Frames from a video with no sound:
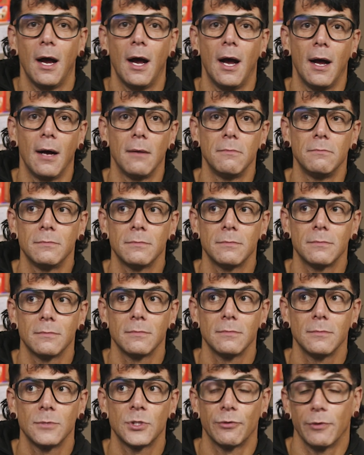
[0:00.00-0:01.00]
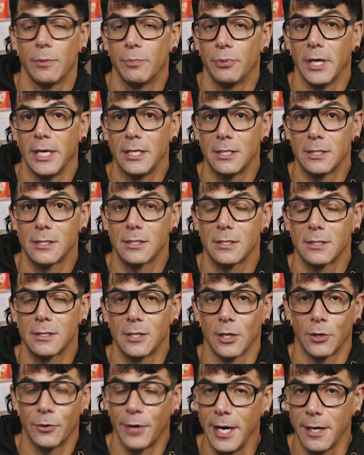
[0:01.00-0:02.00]
to replace
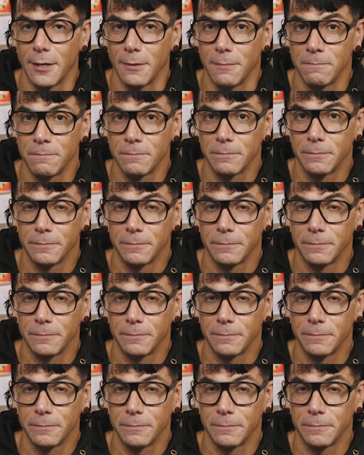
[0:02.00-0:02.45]
the Kratom.